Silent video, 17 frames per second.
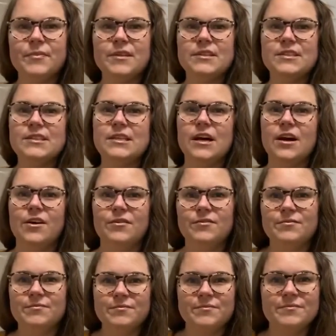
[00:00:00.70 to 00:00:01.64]
So,
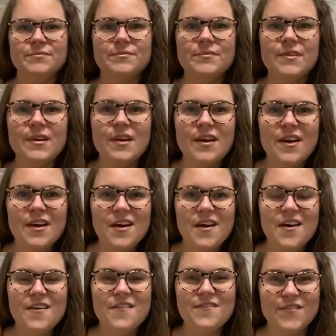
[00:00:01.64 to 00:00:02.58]

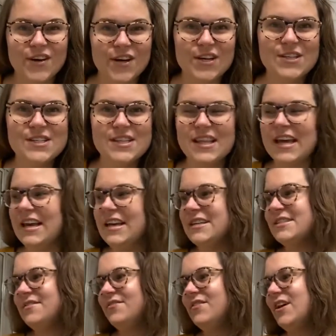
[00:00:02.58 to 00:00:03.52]
first
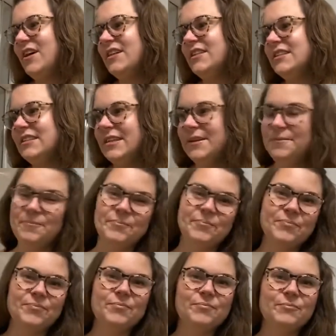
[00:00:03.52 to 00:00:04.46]
things first.
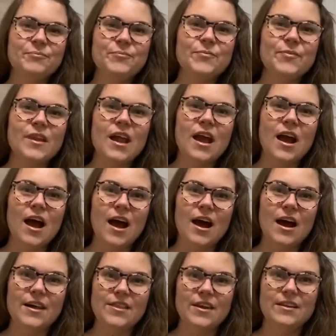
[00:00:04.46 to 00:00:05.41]
I
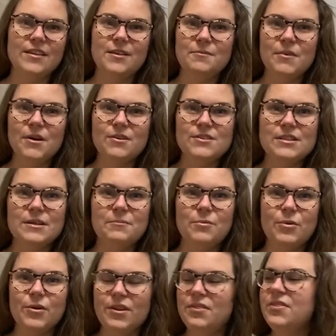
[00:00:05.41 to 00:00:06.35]
think the most
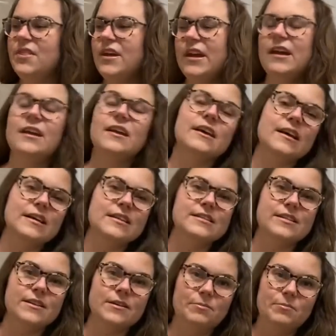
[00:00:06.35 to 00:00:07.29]
important thing is
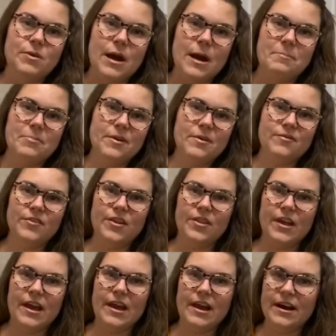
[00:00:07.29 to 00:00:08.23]
the prep for the
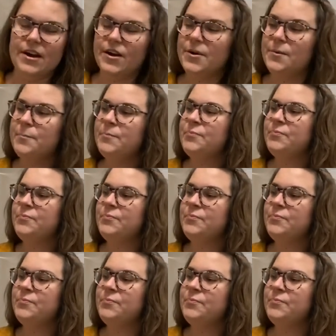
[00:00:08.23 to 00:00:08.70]
hair.